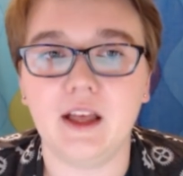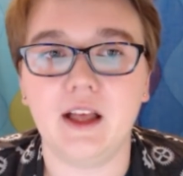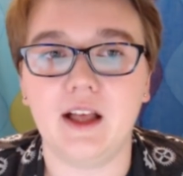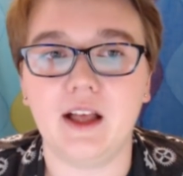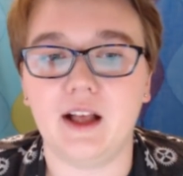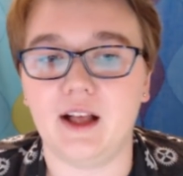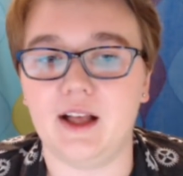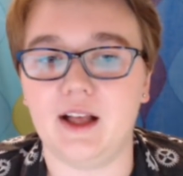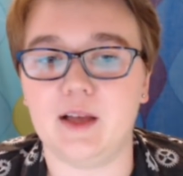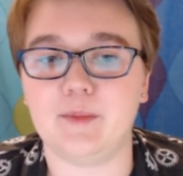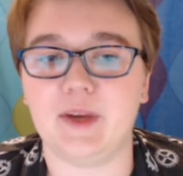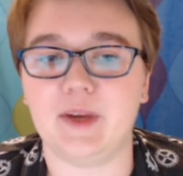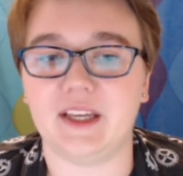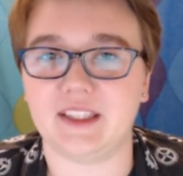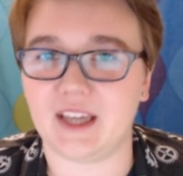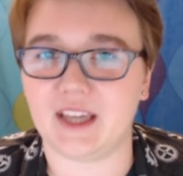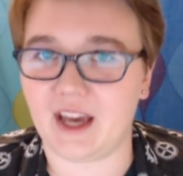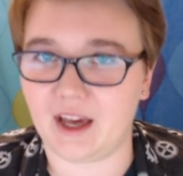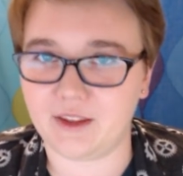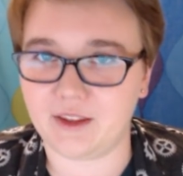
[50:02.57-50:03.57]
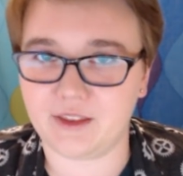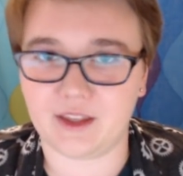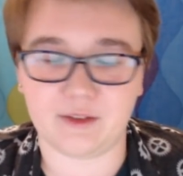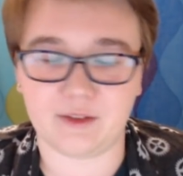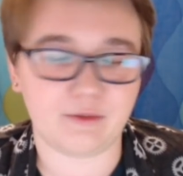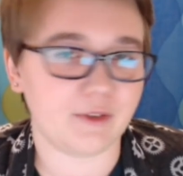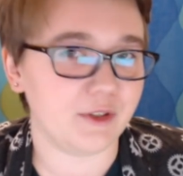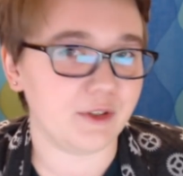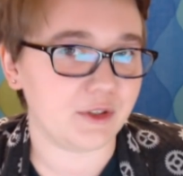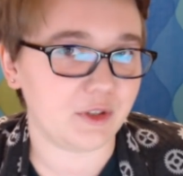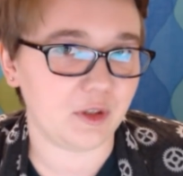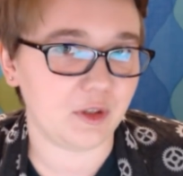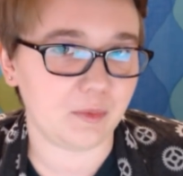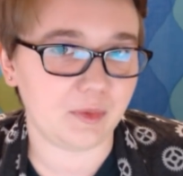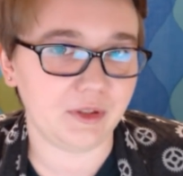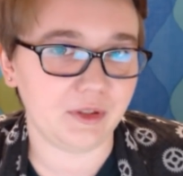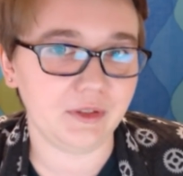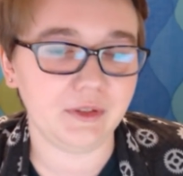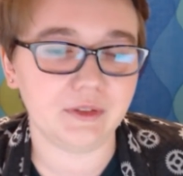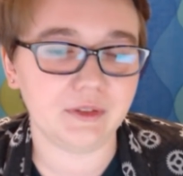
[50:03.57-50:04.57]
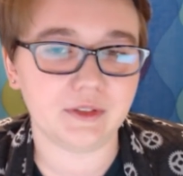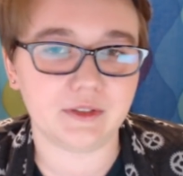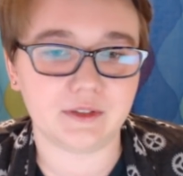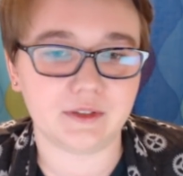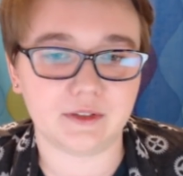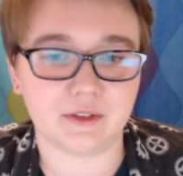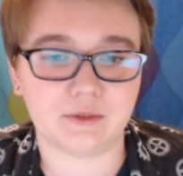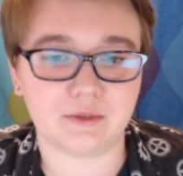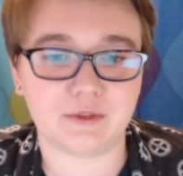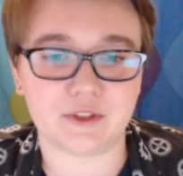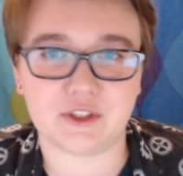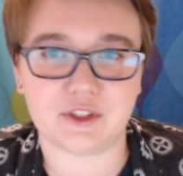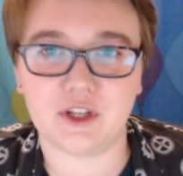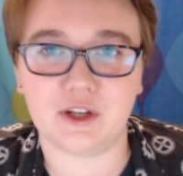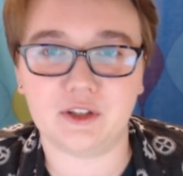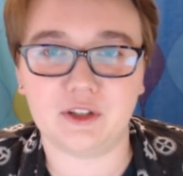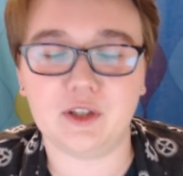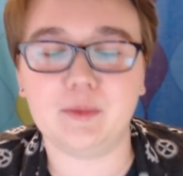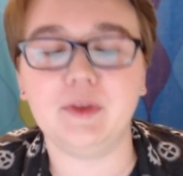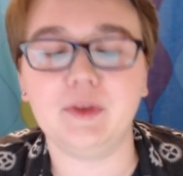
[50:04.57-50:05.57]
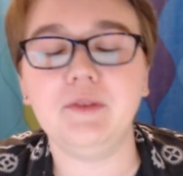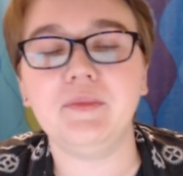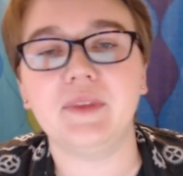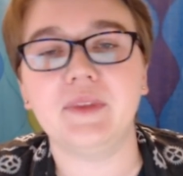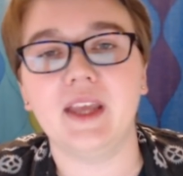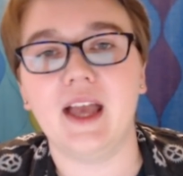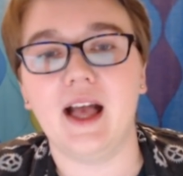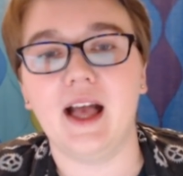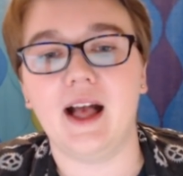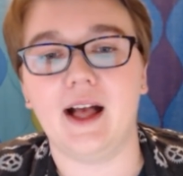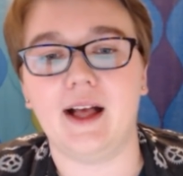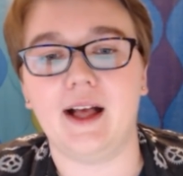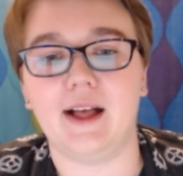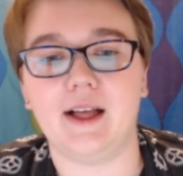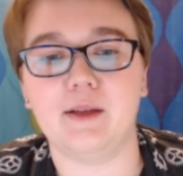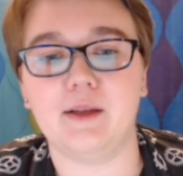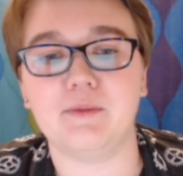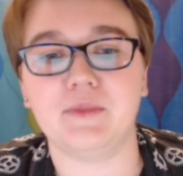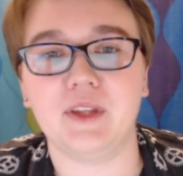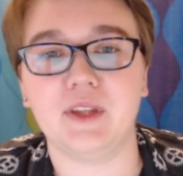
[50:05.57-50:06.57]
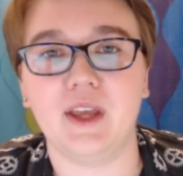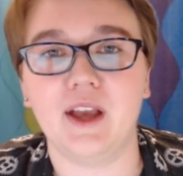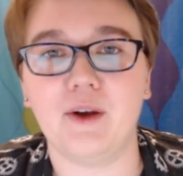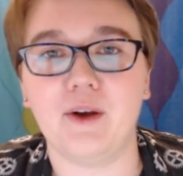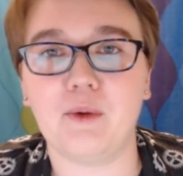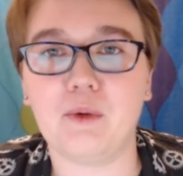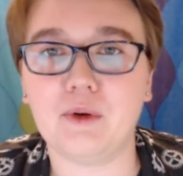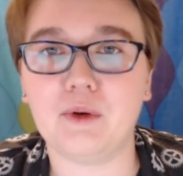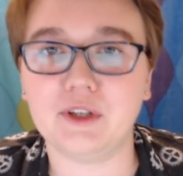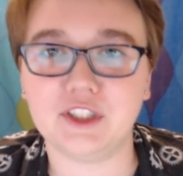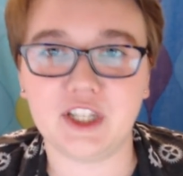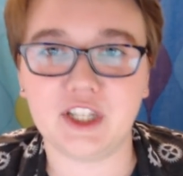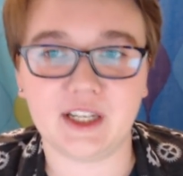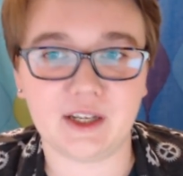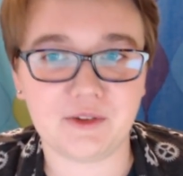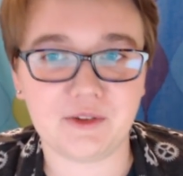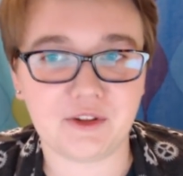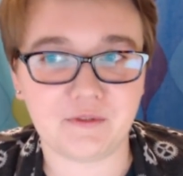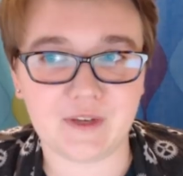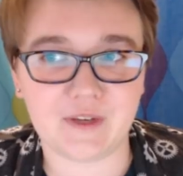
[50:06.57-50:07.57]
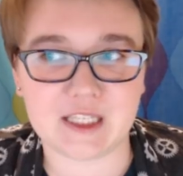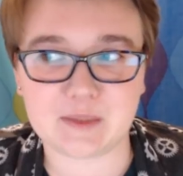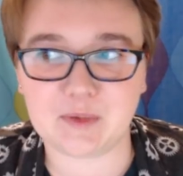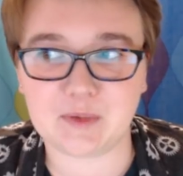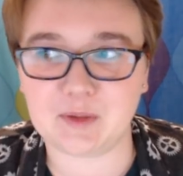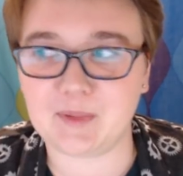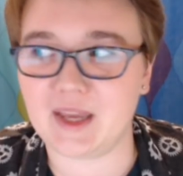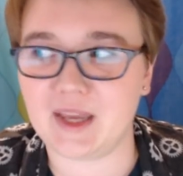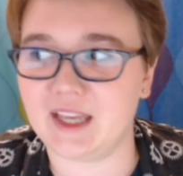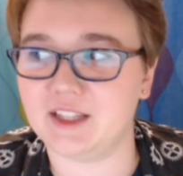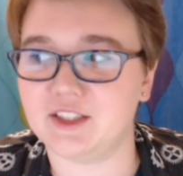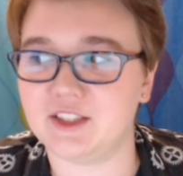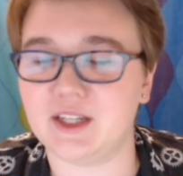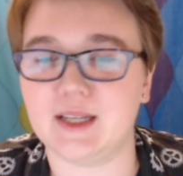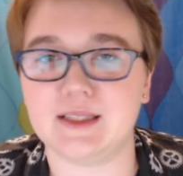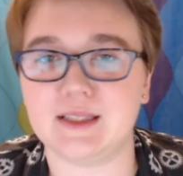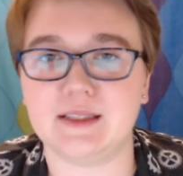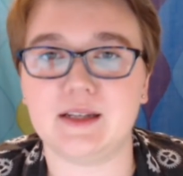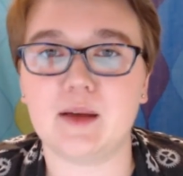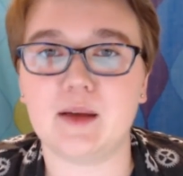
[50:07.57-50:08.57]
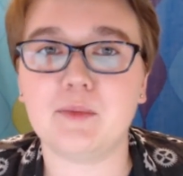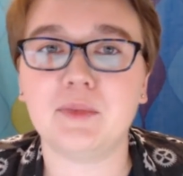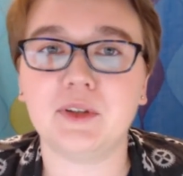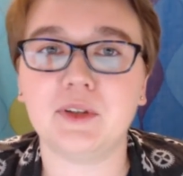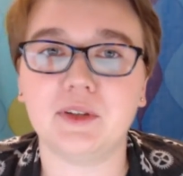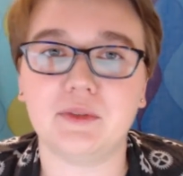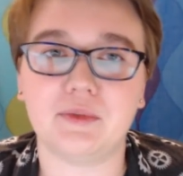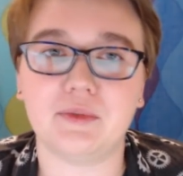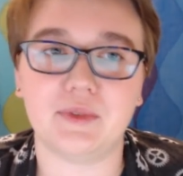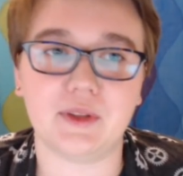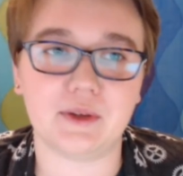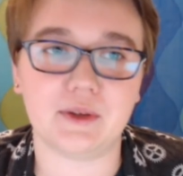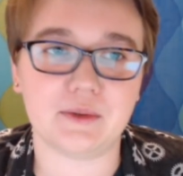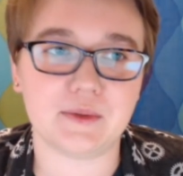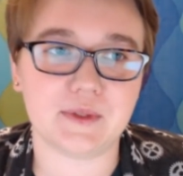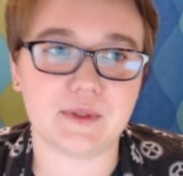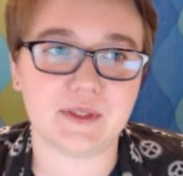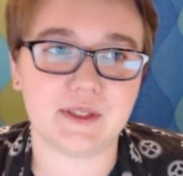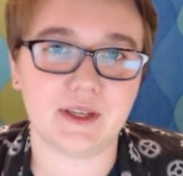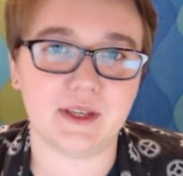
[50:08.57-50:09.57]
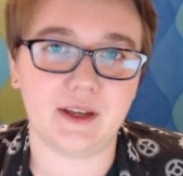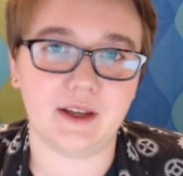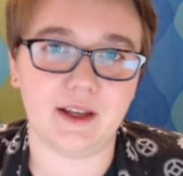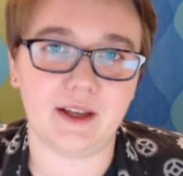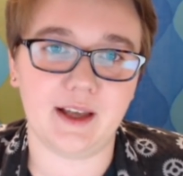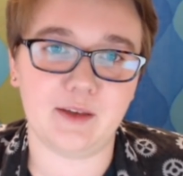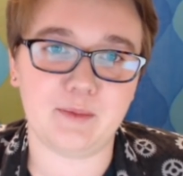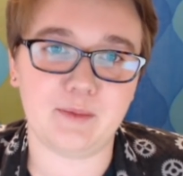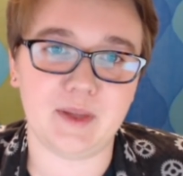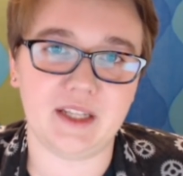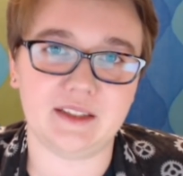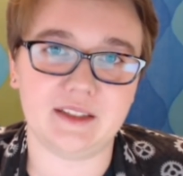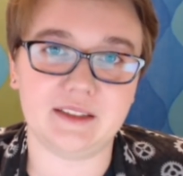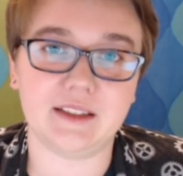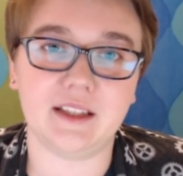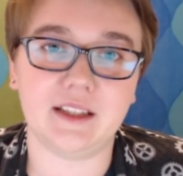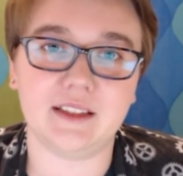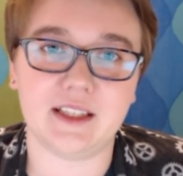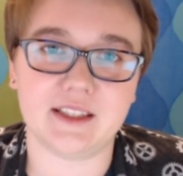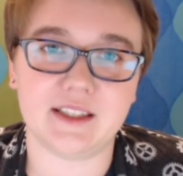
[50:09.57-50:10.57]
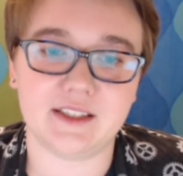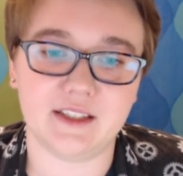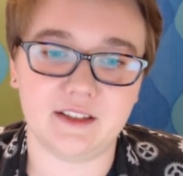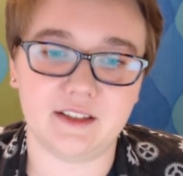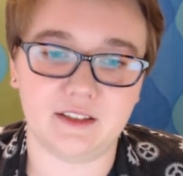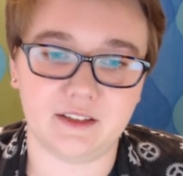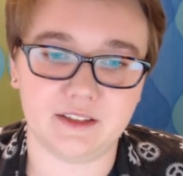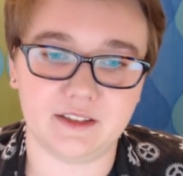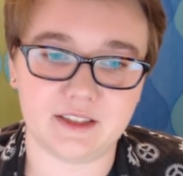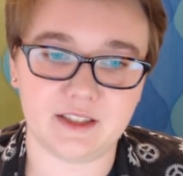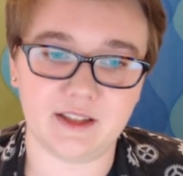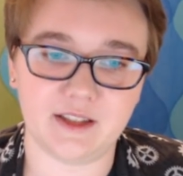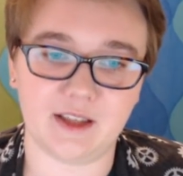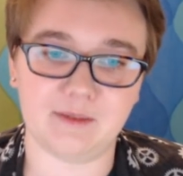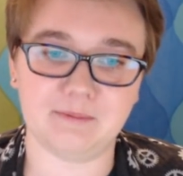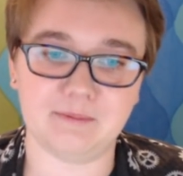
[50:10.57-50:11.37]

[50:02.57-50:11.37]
at kath@firstglobal or first.global, or check out the Facebook page, as a number of those have been listed onto them.